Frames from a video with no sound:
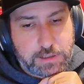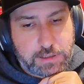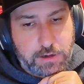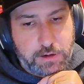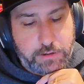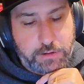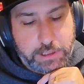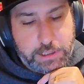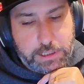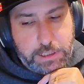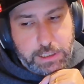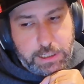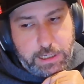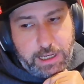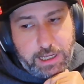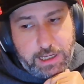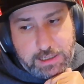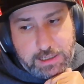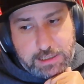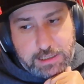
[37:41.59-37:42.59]
So
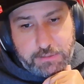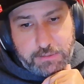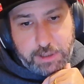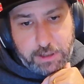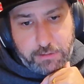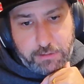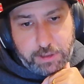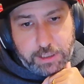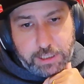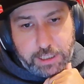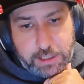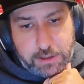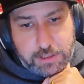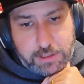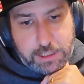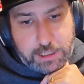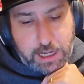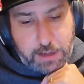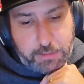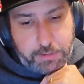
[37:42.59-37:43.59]
it is going to be a really
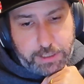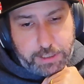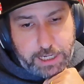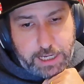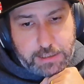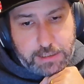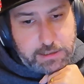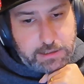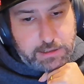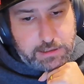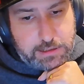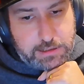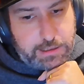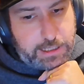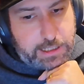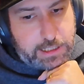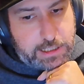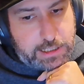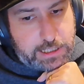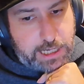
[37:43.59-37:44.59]
interesting couple of days at the
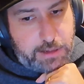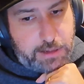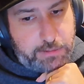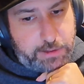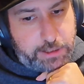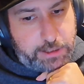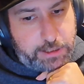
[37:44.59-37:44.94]
selection table.